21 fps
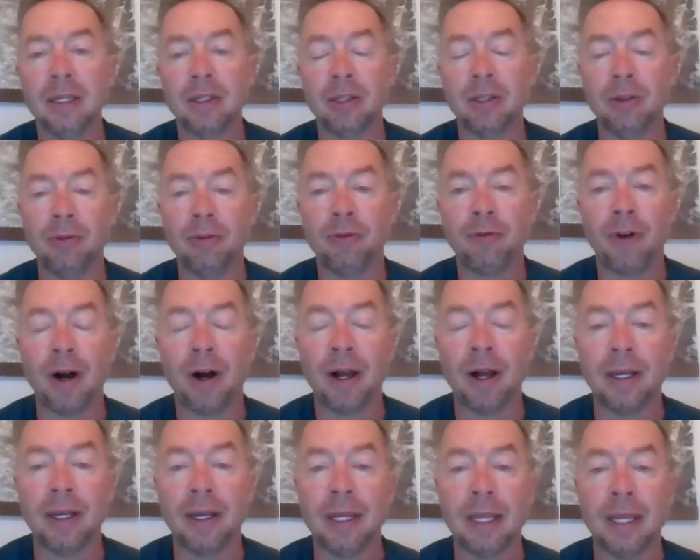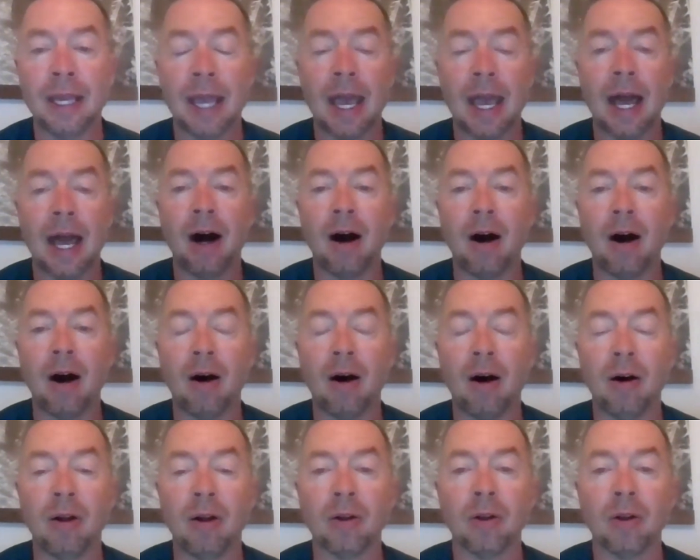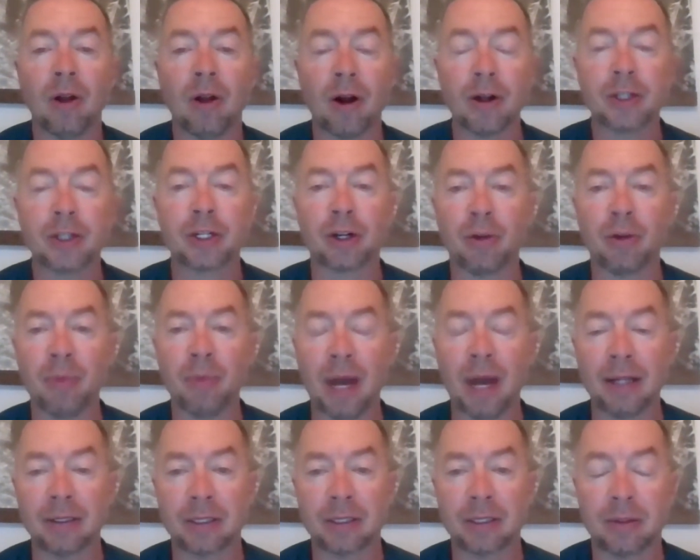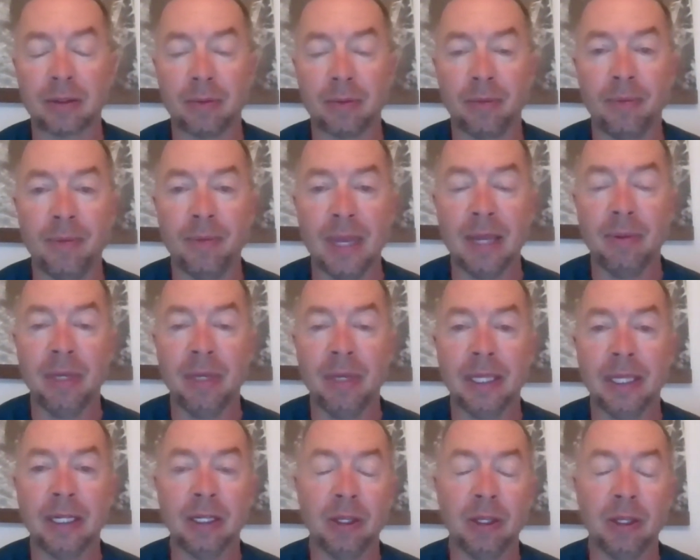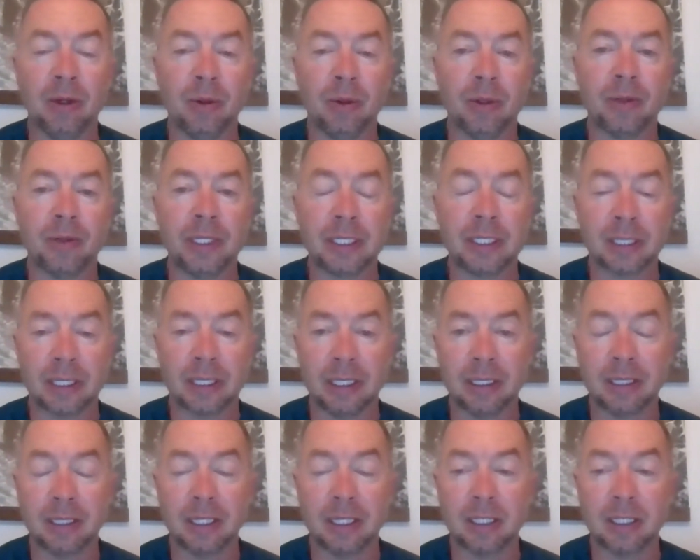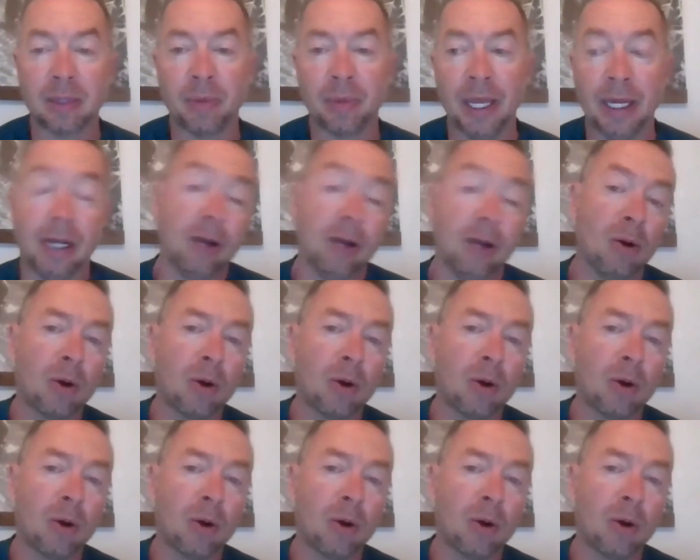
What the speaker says: to fund larger amounts maybe than you originally anticipated,